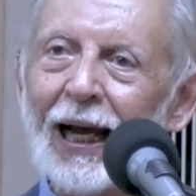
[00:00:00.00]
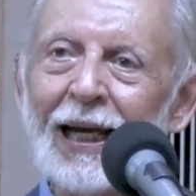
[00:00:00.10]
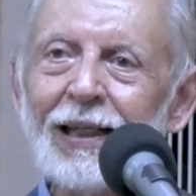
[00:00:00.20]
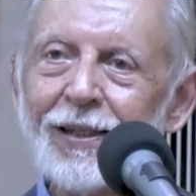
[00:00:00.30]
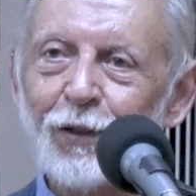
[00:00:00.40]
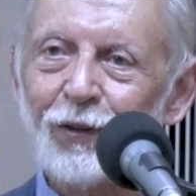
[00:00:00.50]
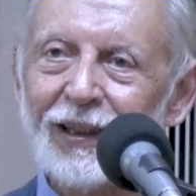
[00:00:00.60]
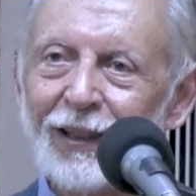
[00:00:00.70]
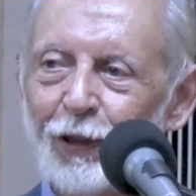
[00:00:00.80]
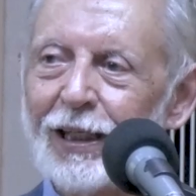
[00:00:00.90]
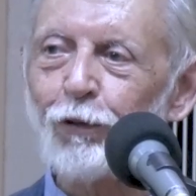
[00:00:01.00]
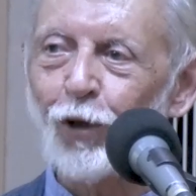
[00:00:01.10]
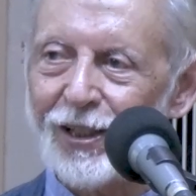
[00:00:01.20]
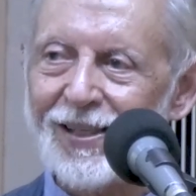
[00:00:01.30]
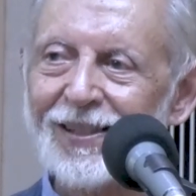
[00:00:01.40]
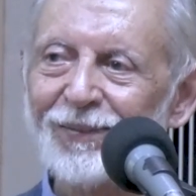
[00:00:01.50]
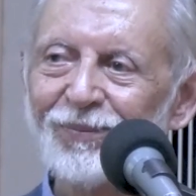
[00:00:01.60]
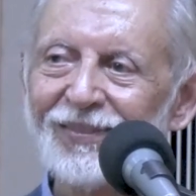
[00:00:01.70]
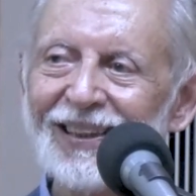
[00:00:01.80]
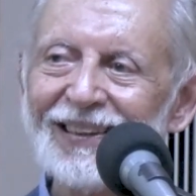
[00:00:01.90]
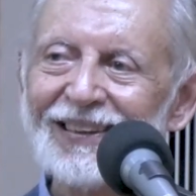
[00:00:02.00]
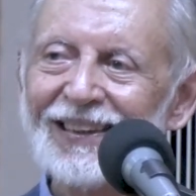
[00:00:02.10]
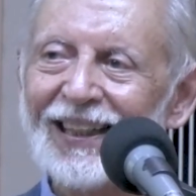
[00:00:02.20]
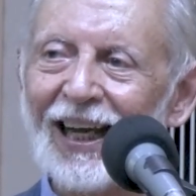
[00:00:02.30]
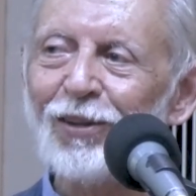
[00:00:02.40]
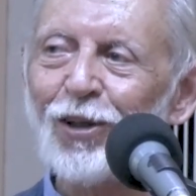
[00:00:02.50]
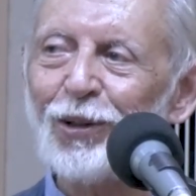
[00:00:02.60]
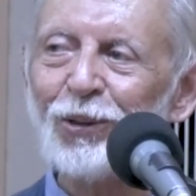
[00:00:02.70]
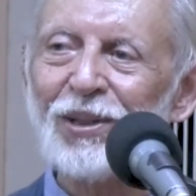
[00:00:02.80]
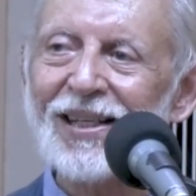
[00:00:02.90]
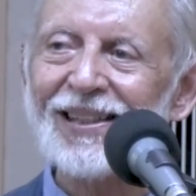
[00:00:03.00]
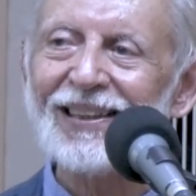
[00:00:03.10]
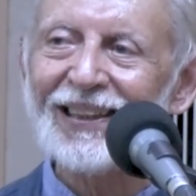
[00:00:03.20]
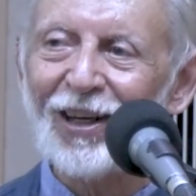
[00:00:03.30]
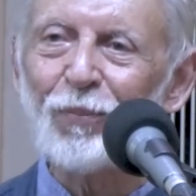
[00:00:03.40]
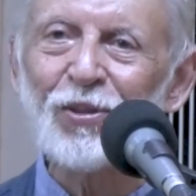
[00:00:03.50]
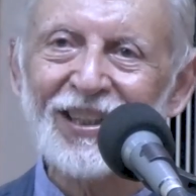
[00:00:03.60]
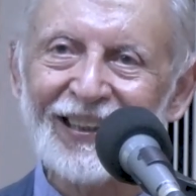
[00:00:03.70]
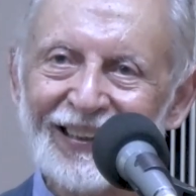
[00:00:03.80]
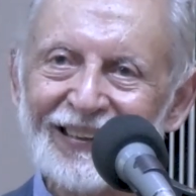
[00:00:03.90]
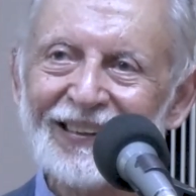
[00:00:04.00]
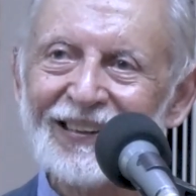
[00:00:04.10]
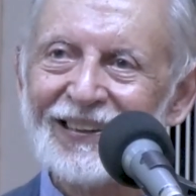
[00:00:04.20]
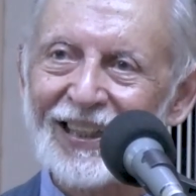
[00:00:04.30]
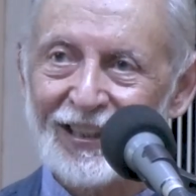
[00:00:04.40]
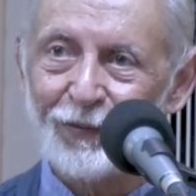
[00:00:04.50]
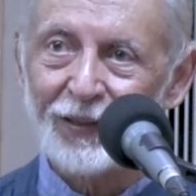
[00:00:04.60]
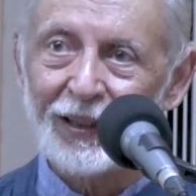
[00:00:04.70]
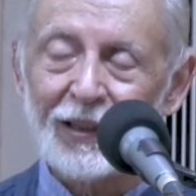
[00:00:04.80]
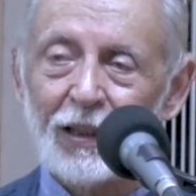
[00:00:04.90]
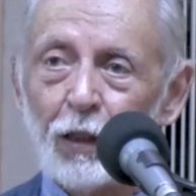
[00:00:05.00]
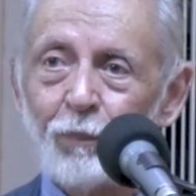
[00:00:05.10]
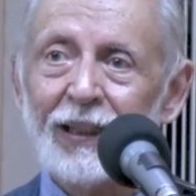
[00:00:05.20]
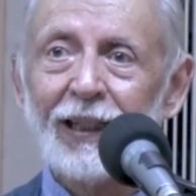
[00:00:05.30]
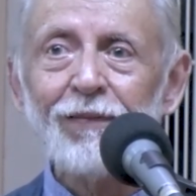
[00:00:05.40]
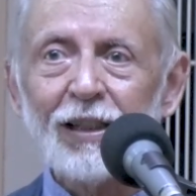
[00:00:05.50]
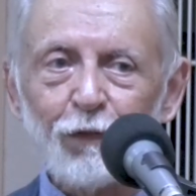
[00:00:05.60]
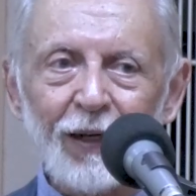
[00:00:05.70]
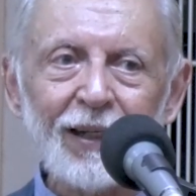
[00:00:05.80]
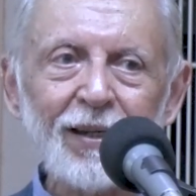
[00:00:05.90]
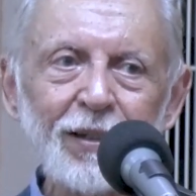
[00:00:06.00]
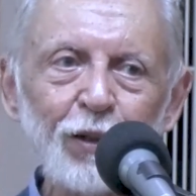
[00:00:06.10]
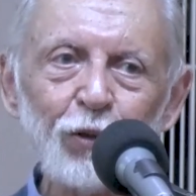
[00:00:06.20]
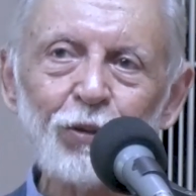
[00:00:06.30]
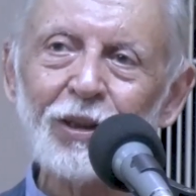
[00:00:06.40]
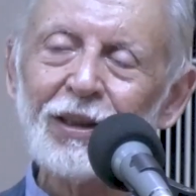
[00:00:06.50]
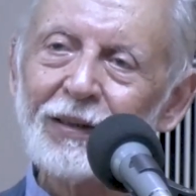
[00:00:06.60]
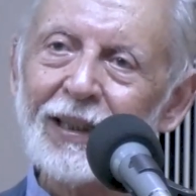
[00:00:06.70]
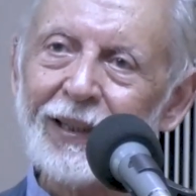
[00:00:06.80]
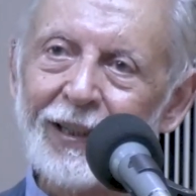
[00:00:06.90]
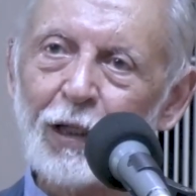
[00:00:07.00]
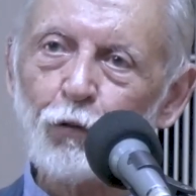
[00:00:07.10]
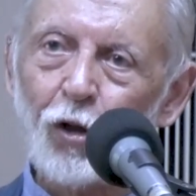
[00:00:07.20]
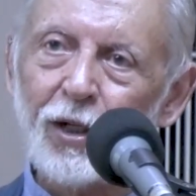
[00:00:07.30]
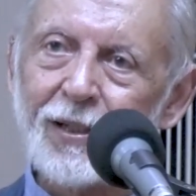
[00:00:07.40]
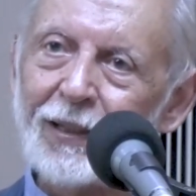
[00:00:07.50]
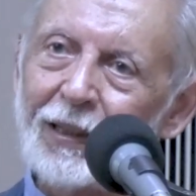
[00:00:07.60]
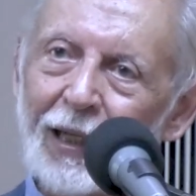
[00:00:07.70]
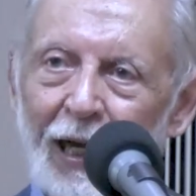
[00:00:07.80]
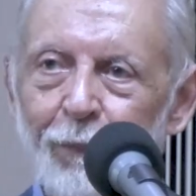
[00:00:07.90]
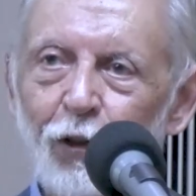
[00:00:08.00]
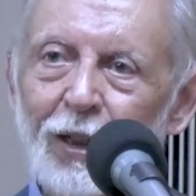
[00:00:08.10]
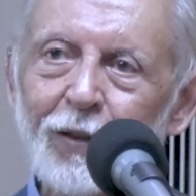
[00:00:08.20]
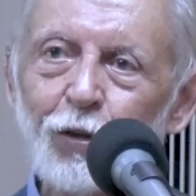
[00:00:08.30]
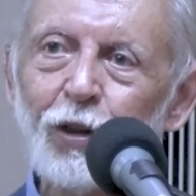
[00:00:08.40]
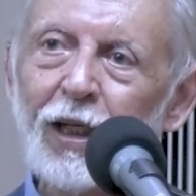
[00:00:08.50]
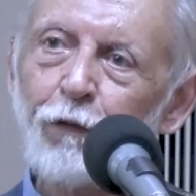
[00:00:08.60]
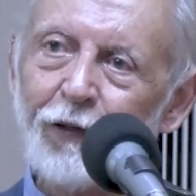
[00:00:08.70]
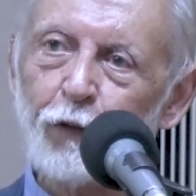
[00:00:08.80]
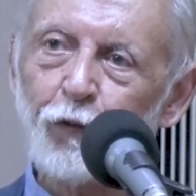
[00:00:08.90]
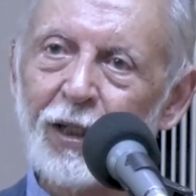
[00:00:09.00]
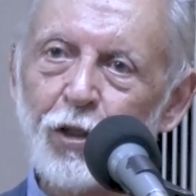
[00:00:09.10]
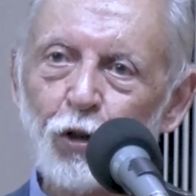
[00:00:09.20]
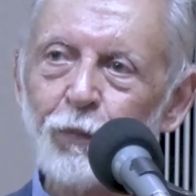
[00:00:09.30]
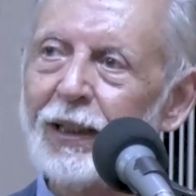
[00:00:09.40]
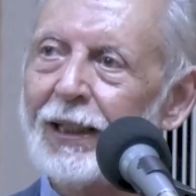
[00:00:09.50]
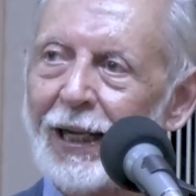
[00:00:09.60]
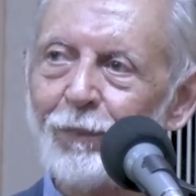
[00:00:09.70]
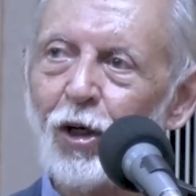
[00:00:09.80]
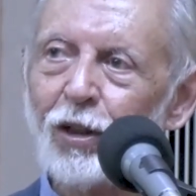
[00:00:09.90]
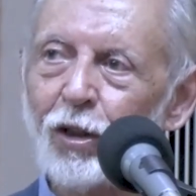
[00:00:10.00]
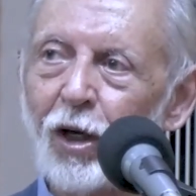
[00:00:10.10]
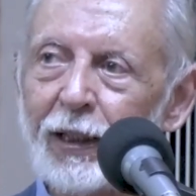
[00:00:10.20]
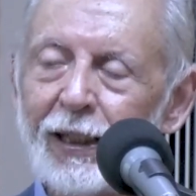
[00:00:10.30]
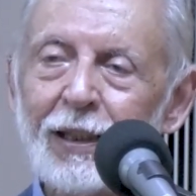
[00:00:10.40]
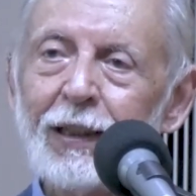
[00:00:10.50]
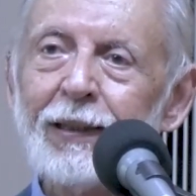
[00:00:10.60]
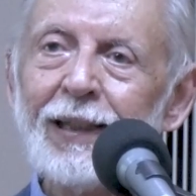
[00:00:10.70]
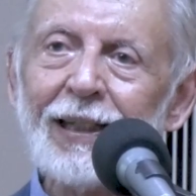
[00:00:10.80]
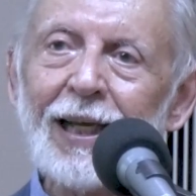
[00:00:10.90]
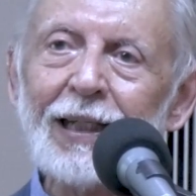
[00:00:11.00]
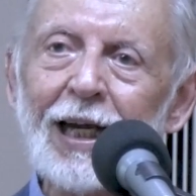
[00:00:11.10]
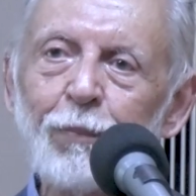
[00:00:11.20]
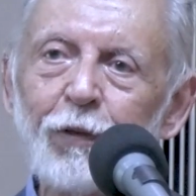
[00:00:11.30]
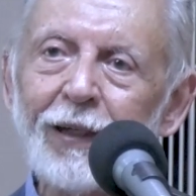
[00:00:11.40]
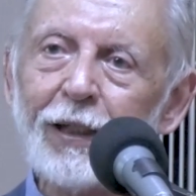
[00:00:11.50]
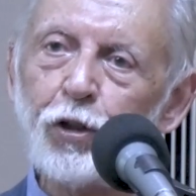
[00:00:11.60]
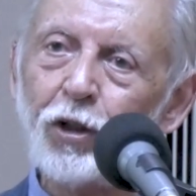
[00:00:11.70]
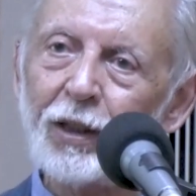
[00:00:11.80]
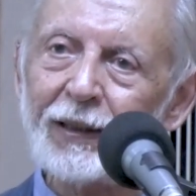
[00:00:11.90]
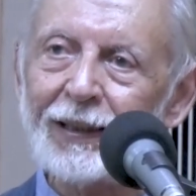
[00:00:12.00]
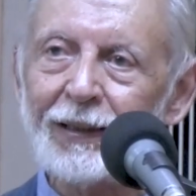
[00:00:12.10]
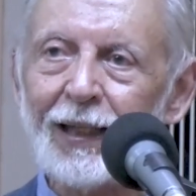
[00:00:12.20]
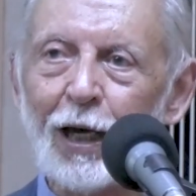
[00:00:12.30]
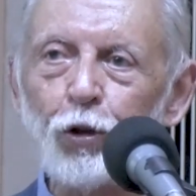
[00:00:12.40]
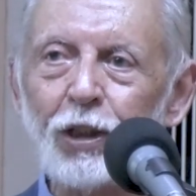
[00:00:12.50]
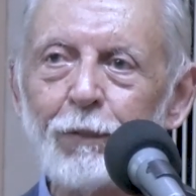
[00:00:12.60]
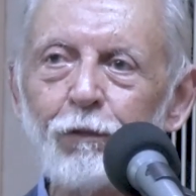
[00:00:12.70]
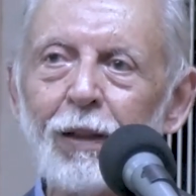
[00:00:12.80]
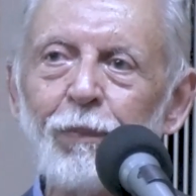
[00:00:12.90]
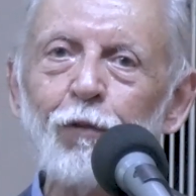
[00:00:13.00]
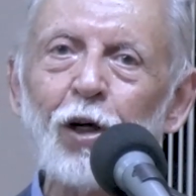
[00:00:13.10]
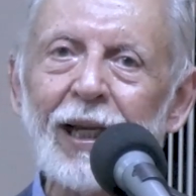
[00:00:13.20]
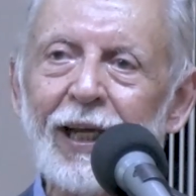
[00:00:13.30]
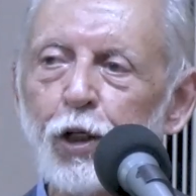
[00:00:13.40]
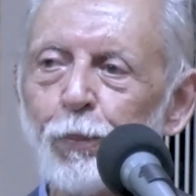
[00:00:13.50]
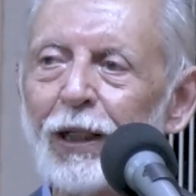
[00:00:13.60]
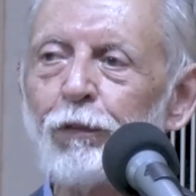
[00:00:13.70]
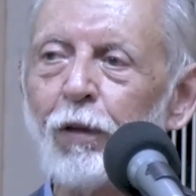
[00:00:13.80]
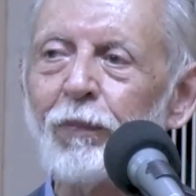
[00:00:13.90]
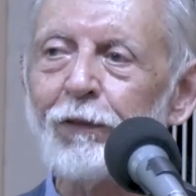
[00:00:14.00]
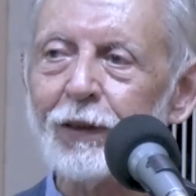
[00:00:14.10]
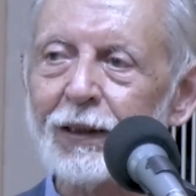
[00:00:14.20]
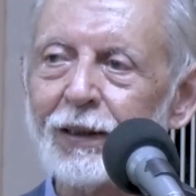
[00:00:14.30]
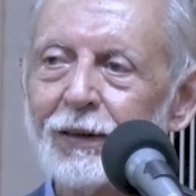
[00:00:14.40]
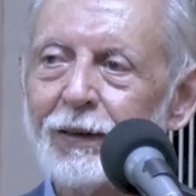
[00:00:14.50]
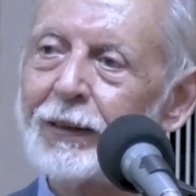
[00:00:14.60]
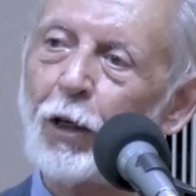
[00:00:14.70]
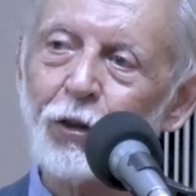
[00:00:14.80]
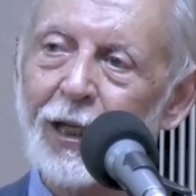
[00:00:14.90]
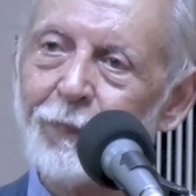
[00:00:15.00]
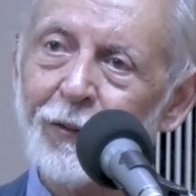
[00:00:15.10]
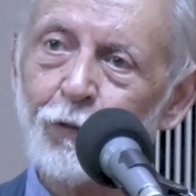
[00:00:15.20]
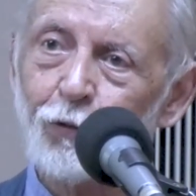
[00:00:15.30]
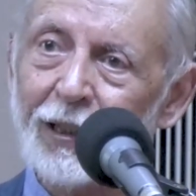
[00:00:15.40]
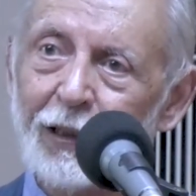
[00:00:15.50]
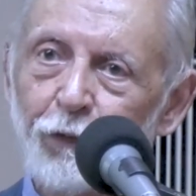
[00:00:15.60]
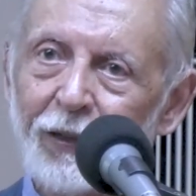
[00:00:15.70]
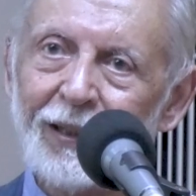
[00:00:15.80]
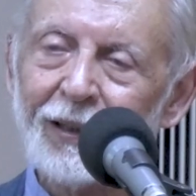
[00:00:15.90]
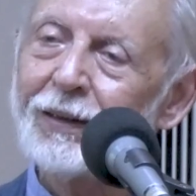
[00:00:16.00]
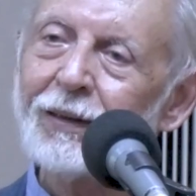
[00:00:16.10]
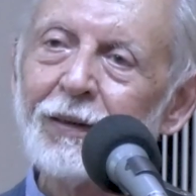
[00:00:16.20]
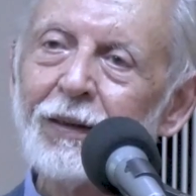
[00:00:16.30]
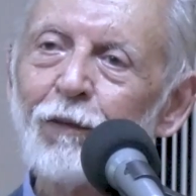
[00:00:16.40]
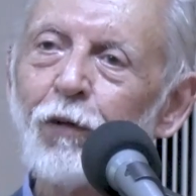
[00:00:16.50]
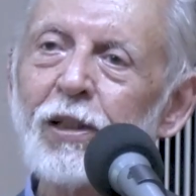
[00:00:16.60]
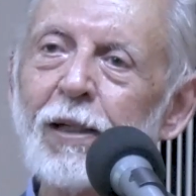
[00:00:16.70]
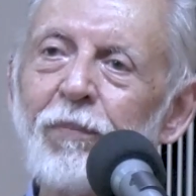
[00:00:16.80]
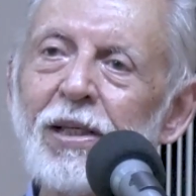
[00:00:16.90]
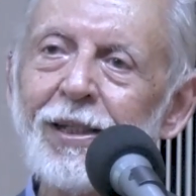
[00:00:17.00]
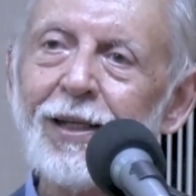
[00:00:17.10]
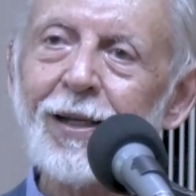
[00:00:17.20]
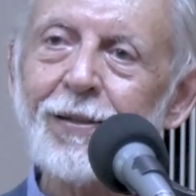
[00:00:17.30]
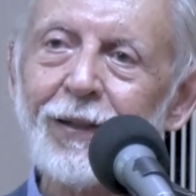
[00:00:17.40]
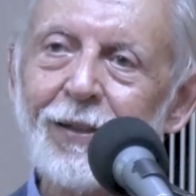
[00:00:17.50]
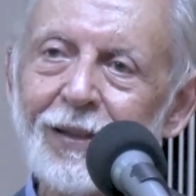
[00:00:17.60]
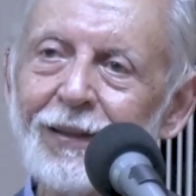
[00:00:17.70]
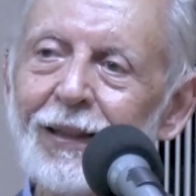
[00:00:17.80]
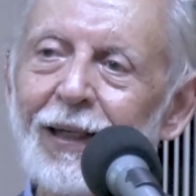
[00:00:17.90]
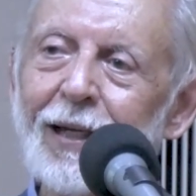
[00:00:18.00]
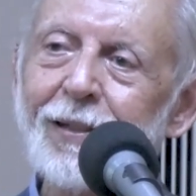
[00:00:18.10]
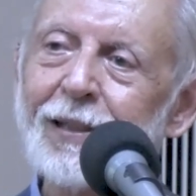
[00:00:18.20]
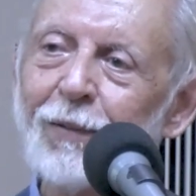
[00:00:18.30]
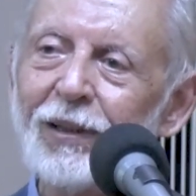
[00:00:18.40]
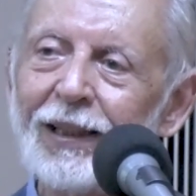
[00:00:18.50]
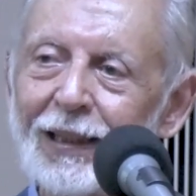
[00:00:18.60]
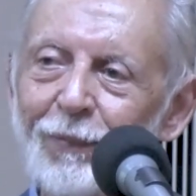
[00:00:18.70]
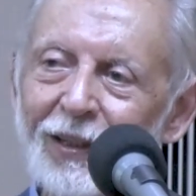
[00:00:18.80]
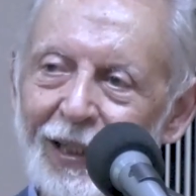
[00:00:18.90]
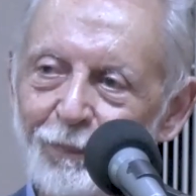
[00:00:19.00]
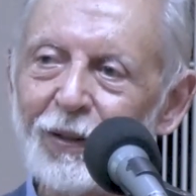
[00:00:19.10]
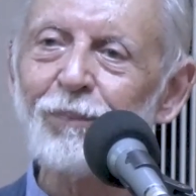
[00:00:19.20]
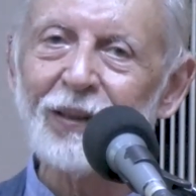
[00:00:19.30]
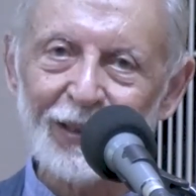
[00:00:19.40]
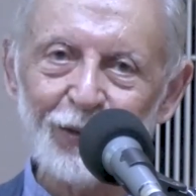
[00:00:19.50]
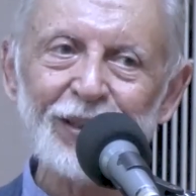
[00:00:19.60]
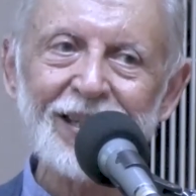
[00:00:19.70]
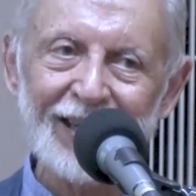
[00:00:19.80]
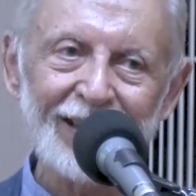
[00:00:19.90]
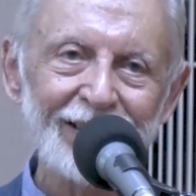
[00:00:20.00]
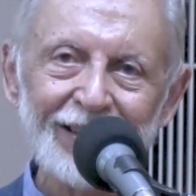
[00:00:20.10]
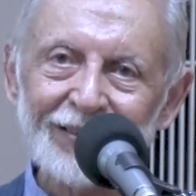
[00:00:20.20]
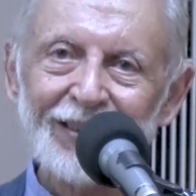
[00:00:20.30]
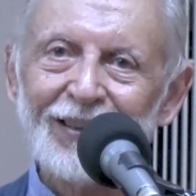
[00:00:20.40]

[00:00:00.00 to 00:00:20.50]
I'll listen to that inner voice. Huh? I'll not do just the opposite, huh? Just different. But even if I listen to that inner voice, I become a good and faithful instrument. I am not naughty, yet I can't be very sure that the outcome will be what I expect from my work. The outcome will be quite different for some mysterious reason, like say somebody coming and bumping into the chair. Huh?